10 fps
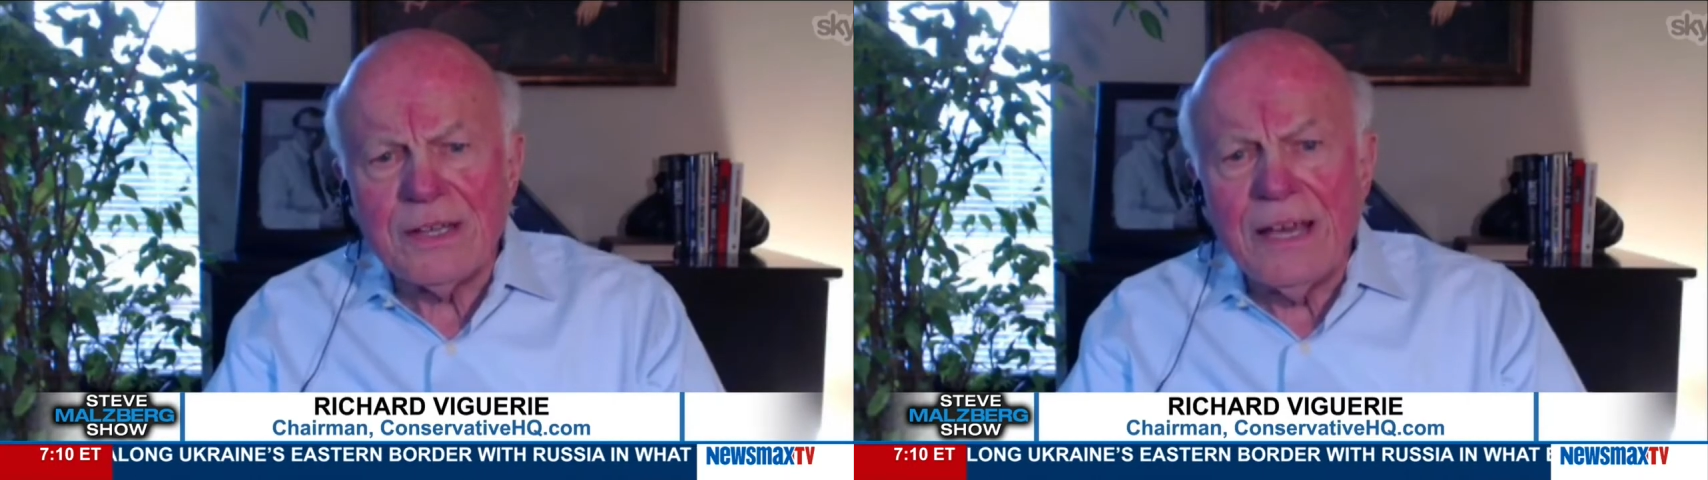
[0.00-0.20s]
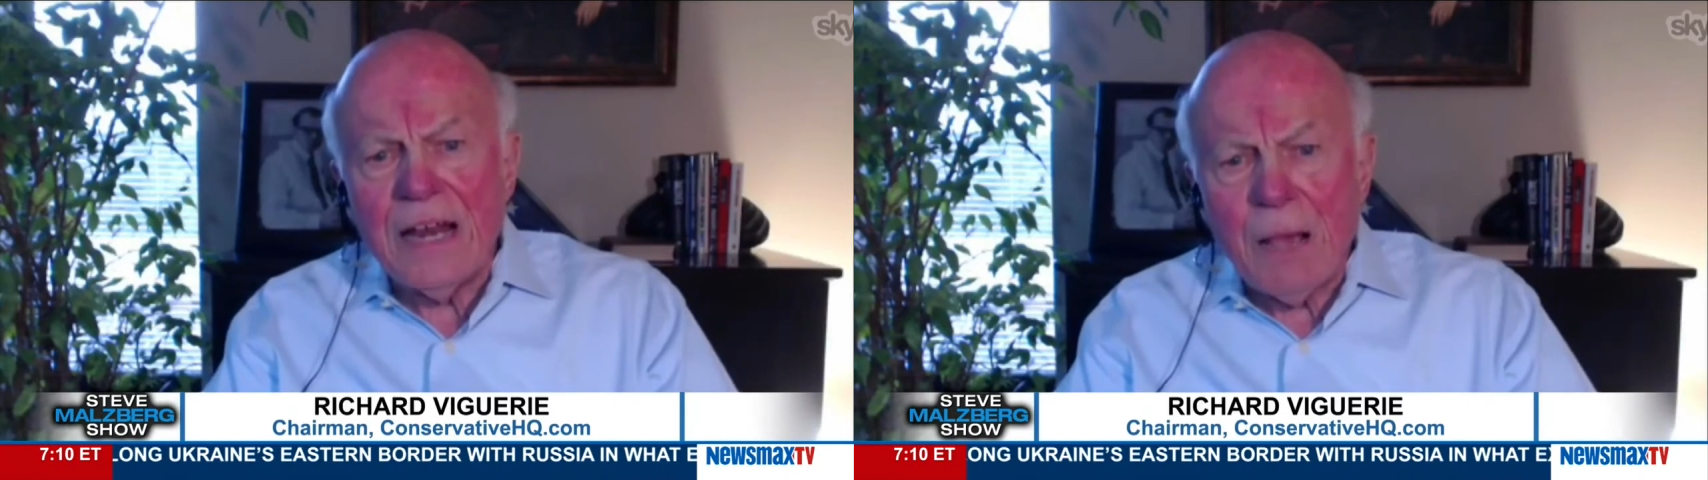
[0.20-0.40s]

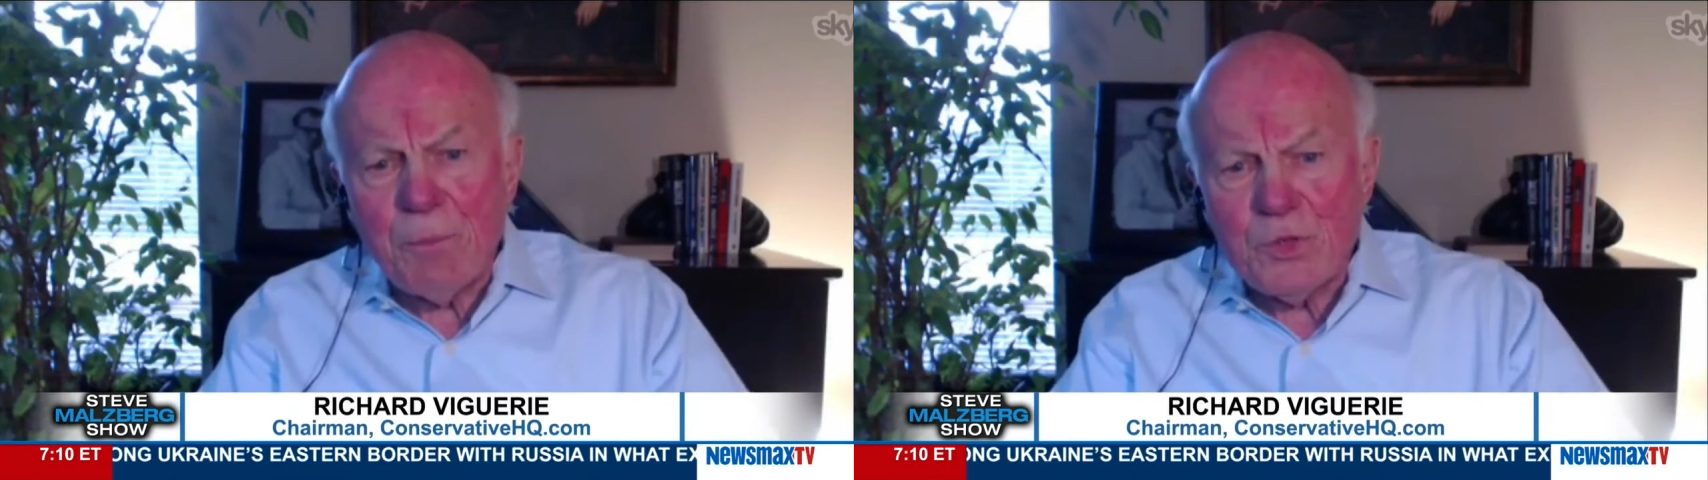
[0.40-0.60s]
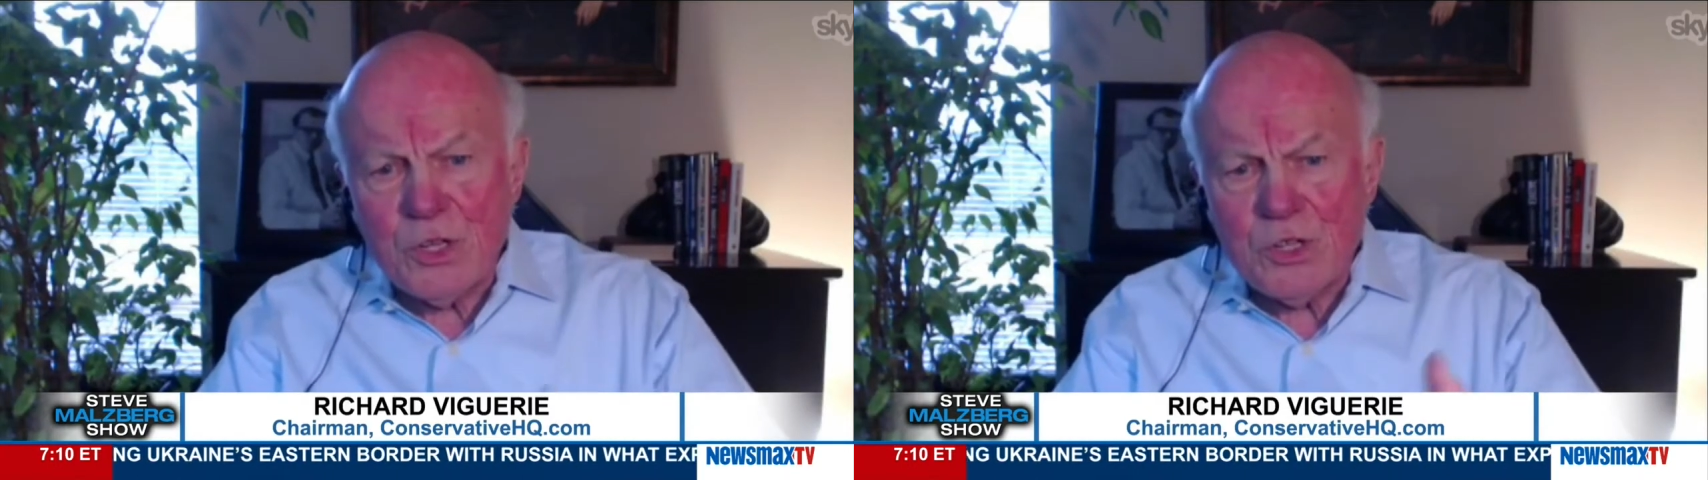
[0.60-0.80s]
in
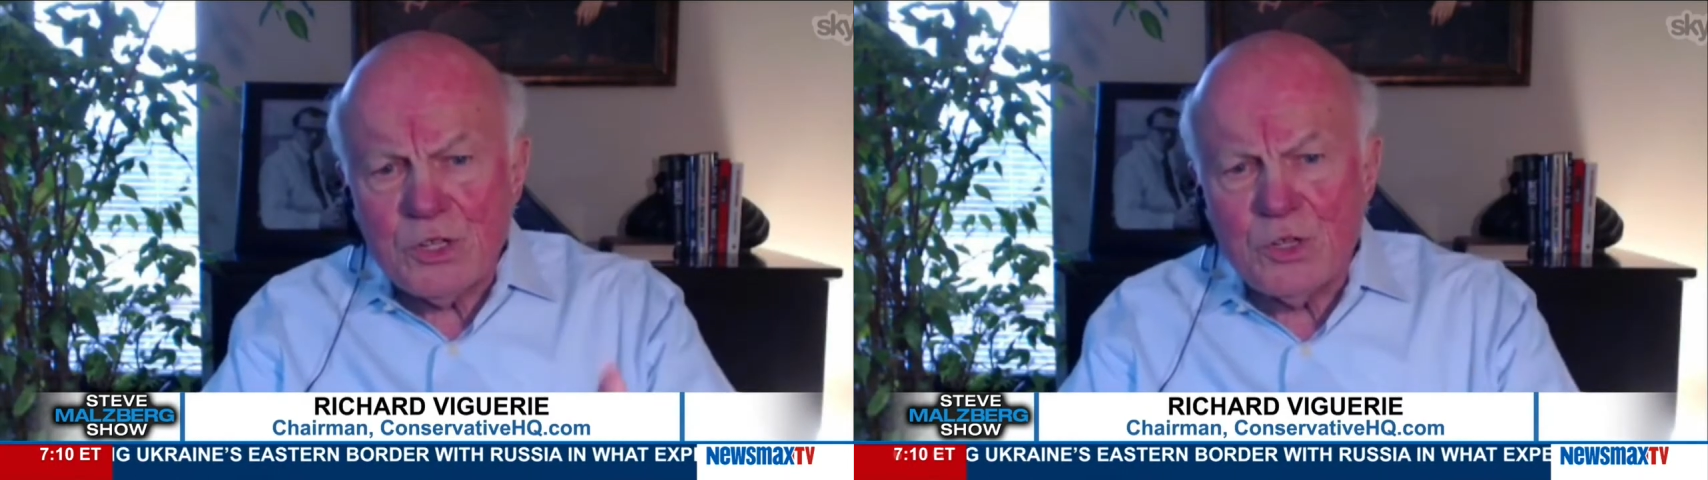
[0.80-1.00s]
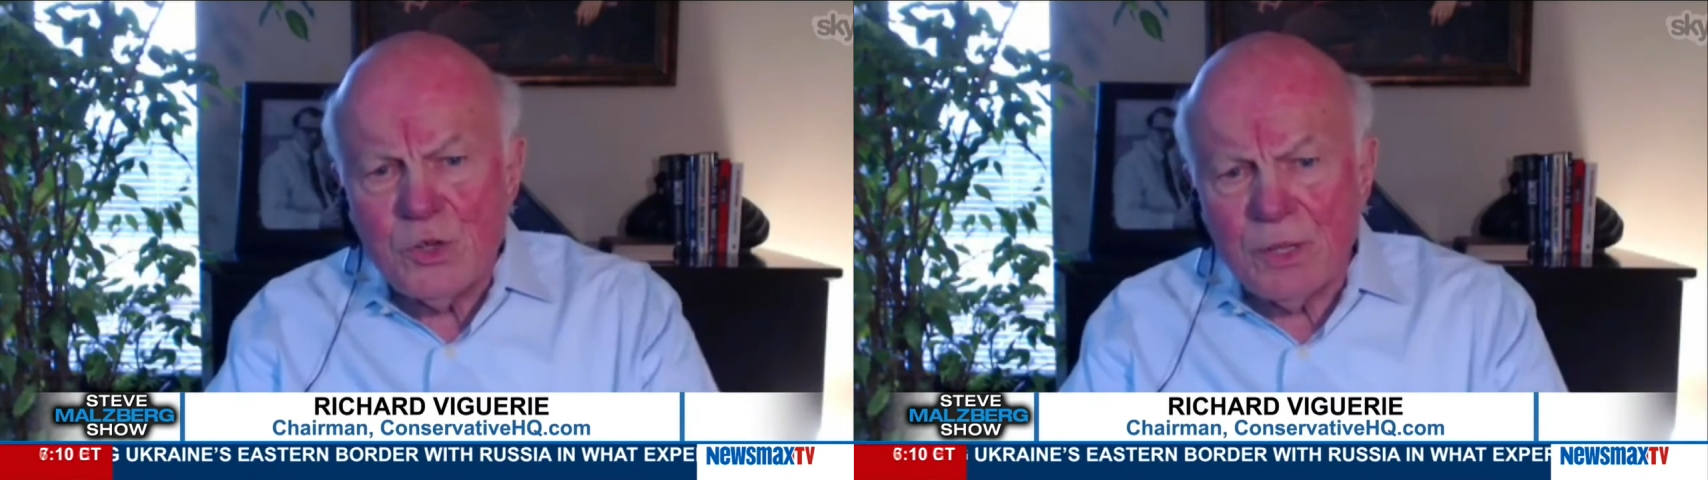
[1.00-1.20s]
opposition
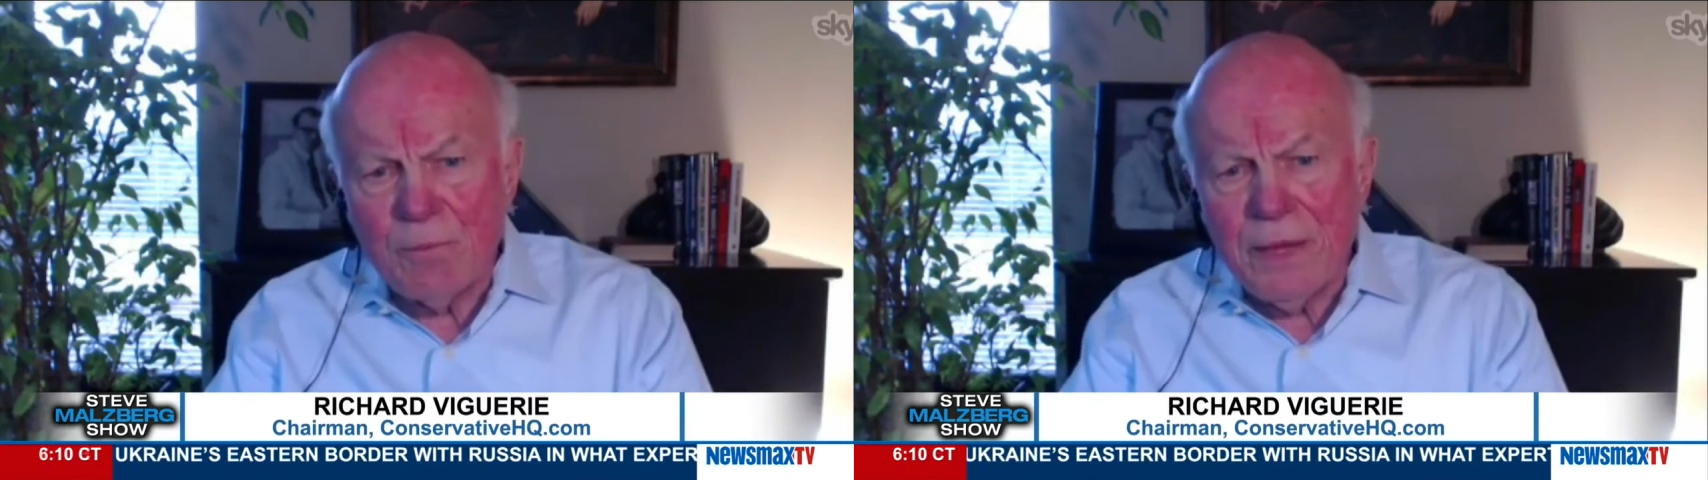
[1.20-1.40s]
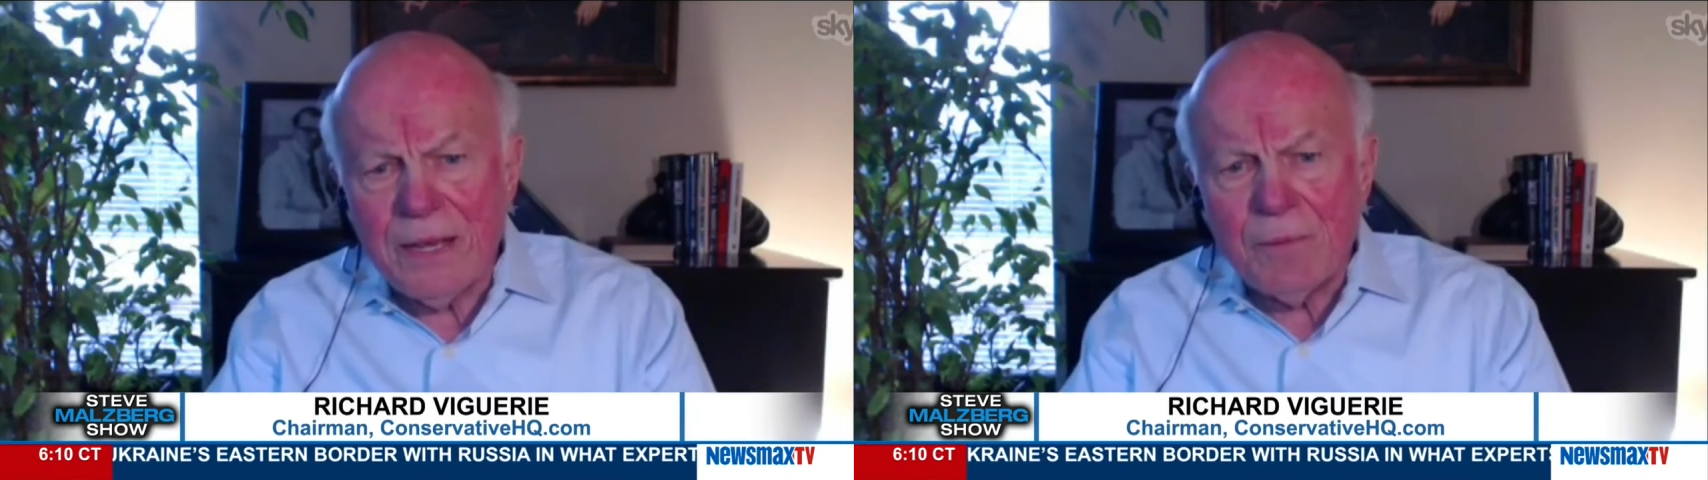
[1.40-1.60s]
to the
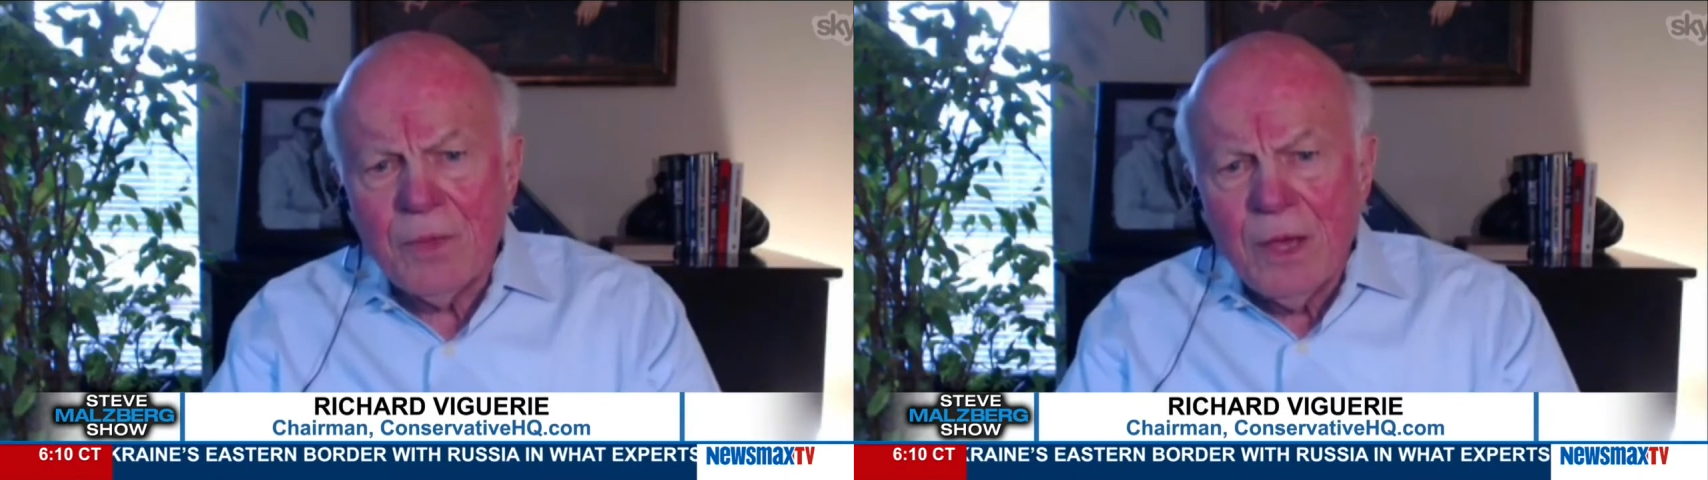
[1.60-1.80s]
media.